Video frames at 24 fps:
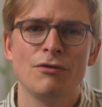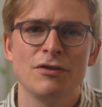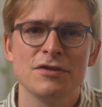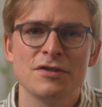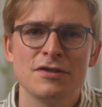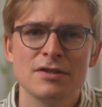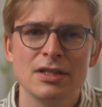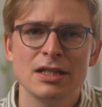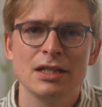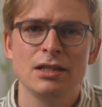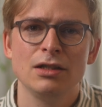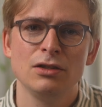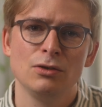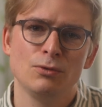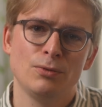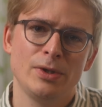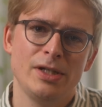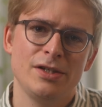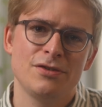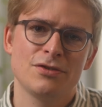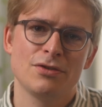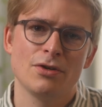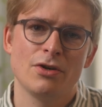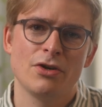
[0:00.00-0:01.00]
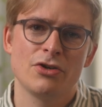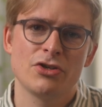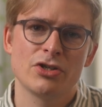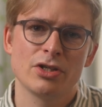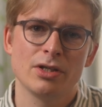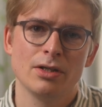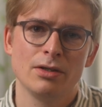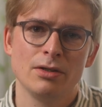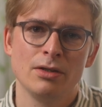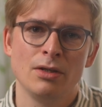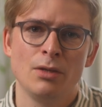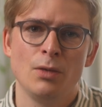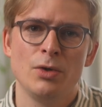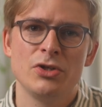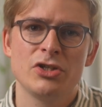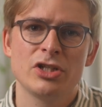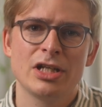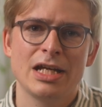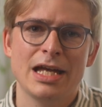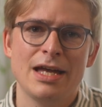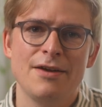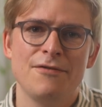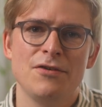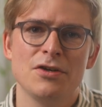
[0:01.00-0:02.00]
of a single researcher which
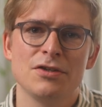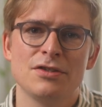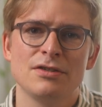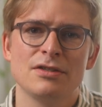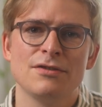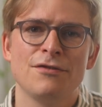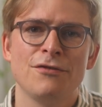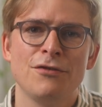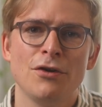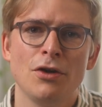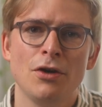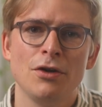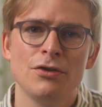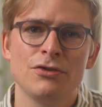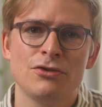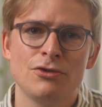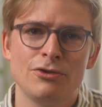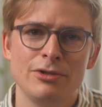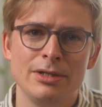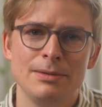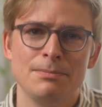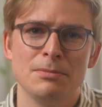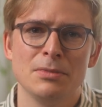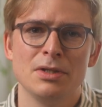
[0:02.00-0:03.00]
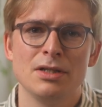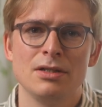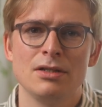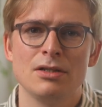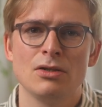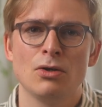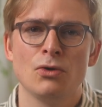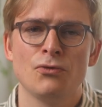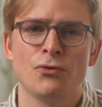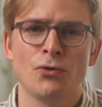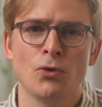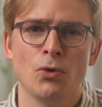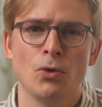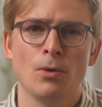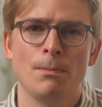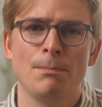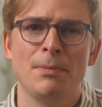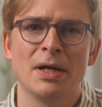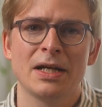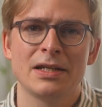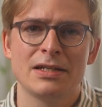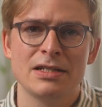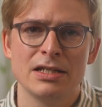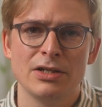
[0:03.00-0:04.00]
gave us the first treatment for
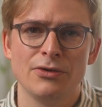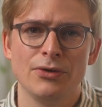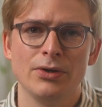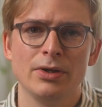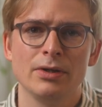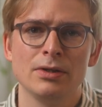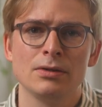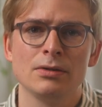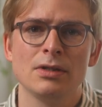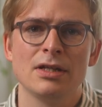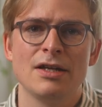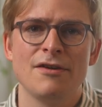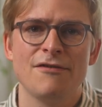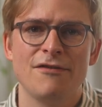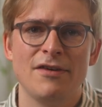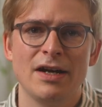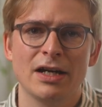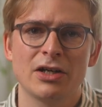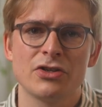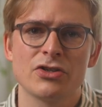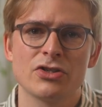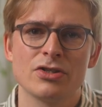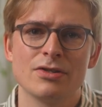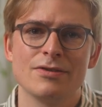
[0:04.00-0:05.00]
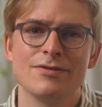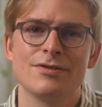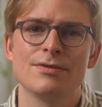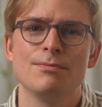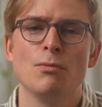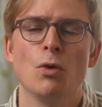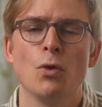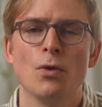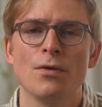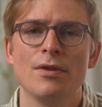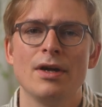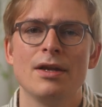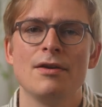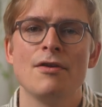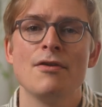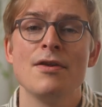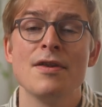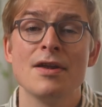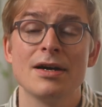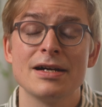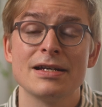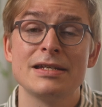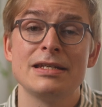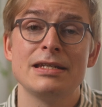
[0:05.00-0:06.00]
bacterial infections more than
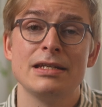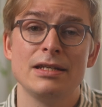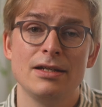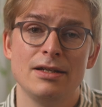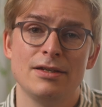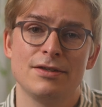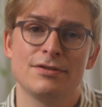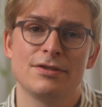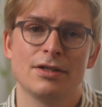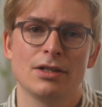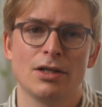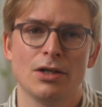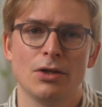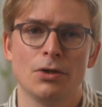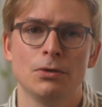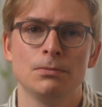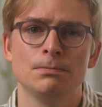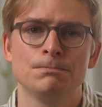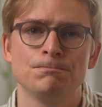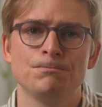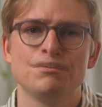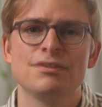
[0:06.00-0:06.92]
90 years ago.